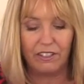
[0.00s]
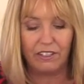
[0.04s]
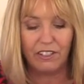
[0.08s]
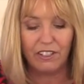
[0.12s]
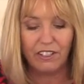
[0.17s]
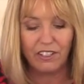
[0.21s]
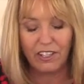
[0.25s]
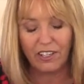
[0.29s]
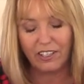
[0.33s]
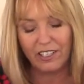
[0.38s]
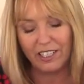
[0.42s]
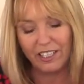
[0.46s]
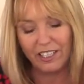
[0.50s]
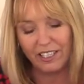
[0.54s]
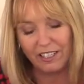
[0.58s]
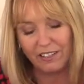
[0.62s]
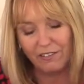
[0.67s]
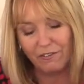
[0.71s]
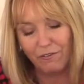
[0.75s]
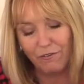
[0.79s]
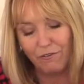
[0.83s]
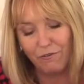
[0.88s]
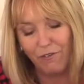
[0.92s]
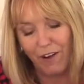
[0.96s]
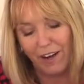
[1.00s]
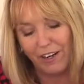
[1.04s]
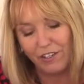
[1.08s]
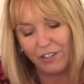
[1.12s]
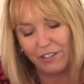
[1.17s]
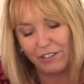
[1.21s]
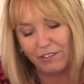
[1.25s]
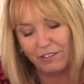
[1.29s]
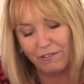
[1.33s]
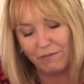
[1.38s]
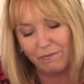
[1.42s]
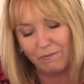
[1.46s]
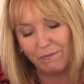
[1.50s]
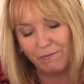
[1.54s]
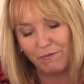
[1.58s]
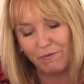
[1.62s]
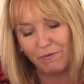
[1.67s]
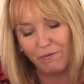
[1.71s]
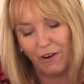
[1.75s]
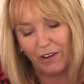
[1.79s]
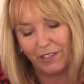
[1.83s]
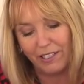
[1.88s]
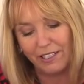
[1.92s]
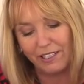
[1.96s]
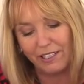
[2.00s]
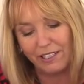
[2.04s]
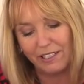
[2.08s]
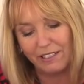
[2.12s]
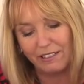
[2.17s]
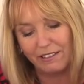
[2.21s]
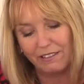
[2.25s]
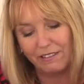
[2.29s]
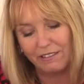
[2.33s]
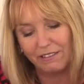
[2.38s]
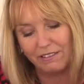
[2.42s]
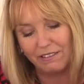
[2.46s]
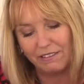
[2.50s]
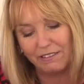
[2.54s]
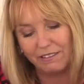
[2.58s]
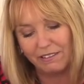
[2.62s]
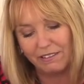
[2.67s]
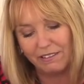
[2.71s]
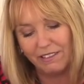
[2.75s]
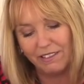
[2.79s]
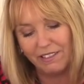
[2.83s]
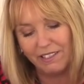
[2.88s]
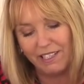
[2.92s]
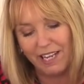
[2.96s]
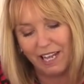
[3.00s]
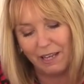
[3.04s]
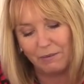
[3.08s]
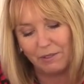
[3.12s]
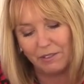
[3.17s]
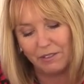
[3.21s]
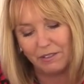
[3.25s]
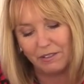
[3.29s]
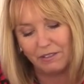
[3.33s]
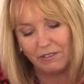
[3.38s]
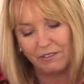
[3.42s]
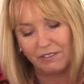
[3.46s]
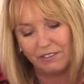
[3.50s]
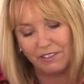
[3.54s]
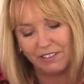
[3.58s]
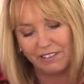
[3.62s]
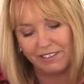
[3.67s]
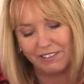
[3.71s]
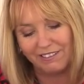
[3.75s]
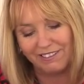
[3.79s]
Sunny and fresh and bright and lemons.